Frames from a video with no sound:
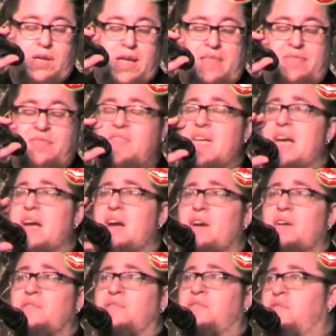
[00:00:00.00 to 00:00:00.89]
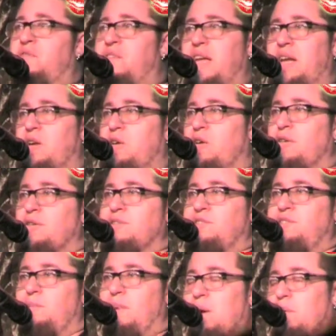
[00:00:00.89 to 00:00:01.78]
And their
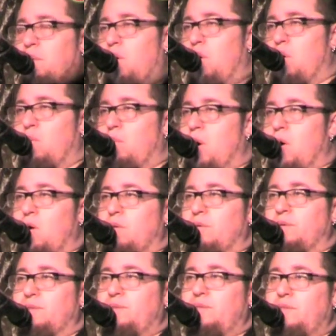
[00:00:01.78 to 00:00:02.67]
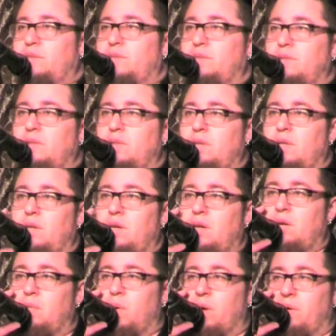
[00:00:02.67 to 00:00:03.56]
fears about homos.
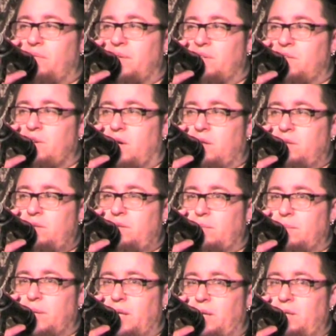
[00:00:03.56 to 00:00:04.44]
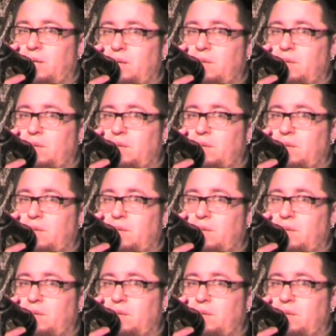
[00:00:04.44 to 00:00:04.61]
What if it talks to me?